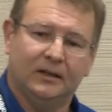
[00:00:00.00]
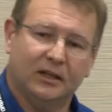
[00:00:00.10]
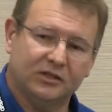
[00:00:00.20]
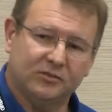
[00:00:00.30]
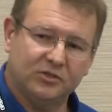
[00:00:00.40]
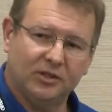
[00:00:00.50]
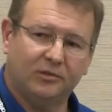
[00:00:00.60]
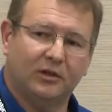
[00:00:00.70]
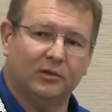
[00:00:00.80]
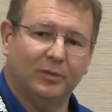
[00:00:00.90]
lots of
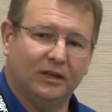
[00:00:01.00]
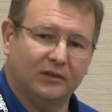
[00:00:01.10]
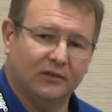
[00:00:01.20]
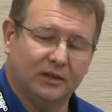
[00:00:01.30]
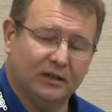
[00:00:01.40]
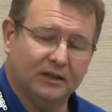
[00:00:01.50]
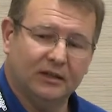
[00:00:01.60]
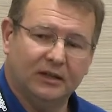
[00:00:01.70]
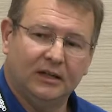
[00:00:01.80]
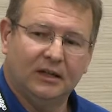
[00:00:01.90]
chips that are being designed
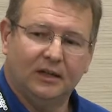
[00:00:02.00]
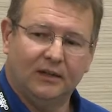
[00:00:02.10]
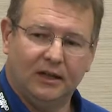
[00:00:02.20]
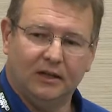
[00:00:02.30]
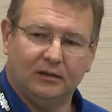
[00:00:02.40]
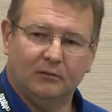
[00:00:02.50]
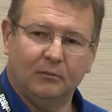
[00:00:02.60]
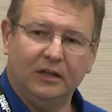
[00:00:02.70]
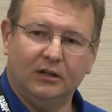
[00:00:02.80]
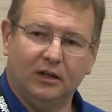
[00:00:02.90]
that
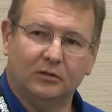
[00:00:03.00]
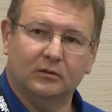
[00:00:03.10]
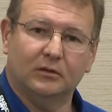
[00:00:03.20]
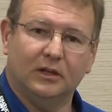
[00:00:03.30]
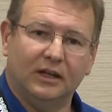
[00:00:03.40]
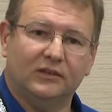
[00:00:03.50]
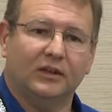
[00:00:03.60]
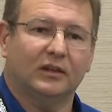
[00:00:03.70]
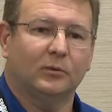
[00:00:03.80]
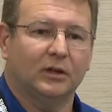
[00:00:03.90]
we don't, and it's
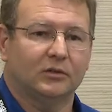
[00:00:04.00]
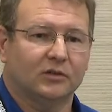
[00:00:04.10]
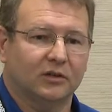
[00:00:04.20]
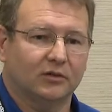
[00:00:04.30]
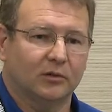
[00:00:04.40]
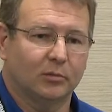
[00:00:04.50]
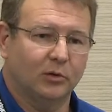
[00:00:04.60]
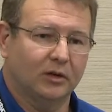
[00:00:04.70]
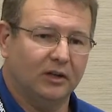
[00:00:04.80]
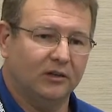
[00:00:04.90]
not that we don't trust our
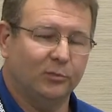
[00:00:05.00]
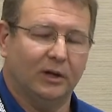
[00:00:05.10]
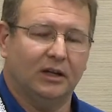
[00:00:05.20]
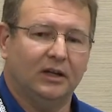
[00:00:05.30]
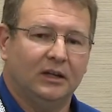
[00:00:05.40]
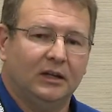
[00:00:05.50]
employees, but